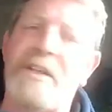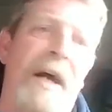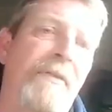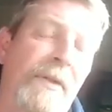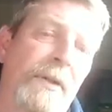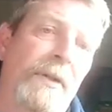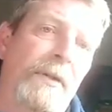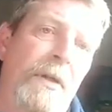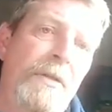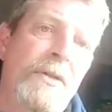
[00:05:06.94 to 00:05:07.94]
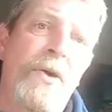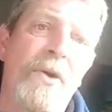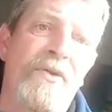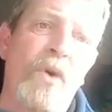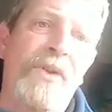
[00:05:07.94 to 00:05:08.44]
staff,
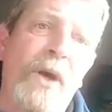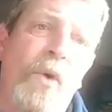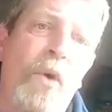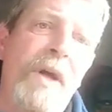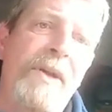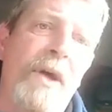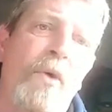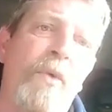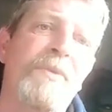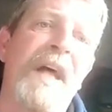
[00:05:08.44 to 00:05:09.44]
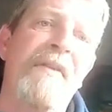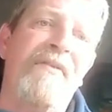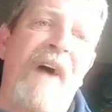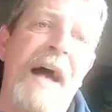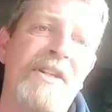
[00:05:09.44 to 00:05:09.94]
who have got to go to their homes and
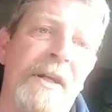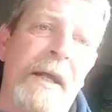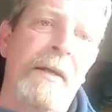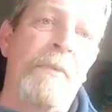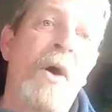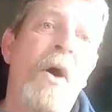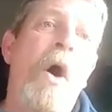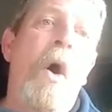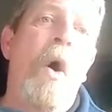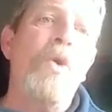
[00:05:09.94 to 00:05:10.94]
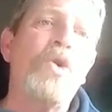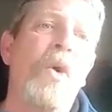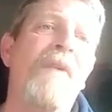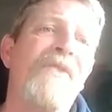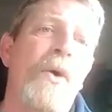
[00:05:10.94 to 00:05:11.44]
vaccinate them
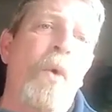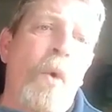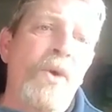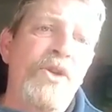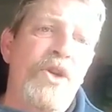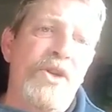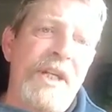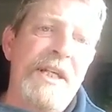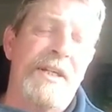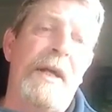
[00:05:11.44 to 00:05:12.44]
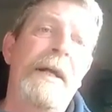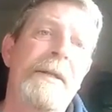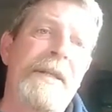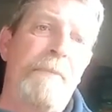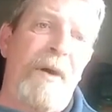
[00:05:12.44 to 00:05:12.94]
also have their own duties
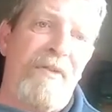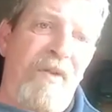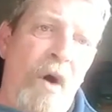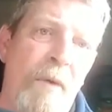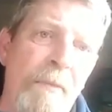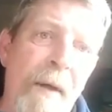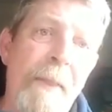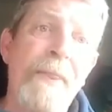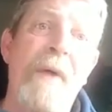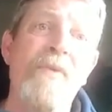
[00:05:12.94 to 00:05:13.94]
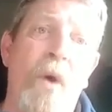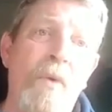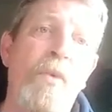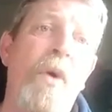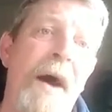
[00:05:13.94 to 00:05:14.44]
to perform, their
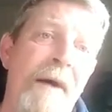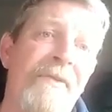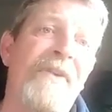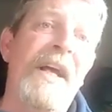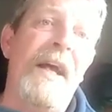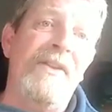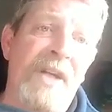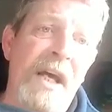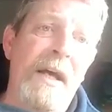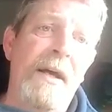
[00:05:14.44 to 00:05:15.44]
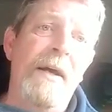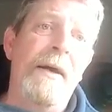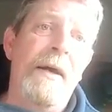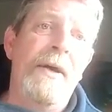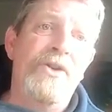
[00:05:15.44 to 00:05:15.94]
normal everyday
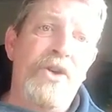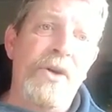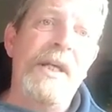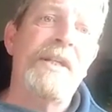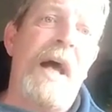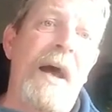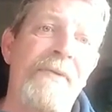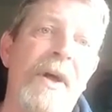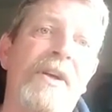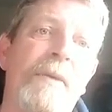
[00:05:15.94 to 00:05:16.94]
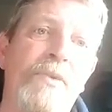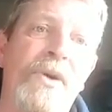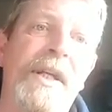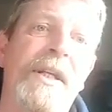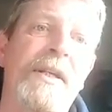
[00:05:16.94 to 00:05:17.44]
duties in their
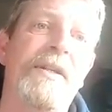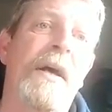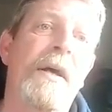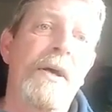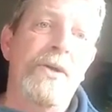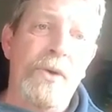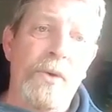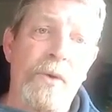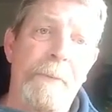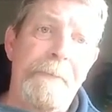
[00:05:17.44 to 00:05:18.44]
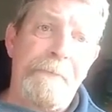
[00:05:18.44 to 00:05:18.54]
communities to